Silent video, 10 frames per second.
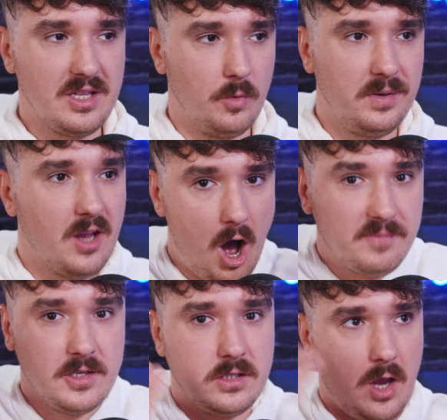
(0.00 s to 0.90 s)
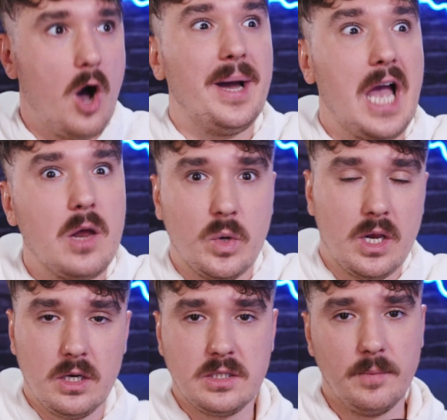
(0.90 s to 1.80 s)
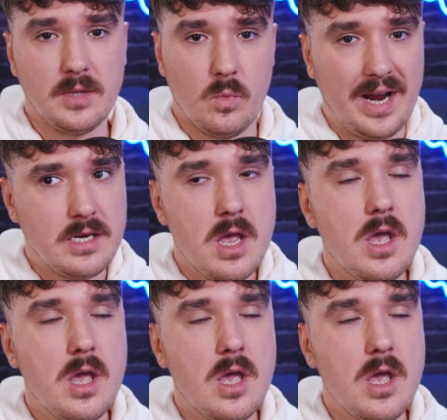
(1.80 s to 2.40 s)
It would be obvious, like, oh my god, we're getting something, right?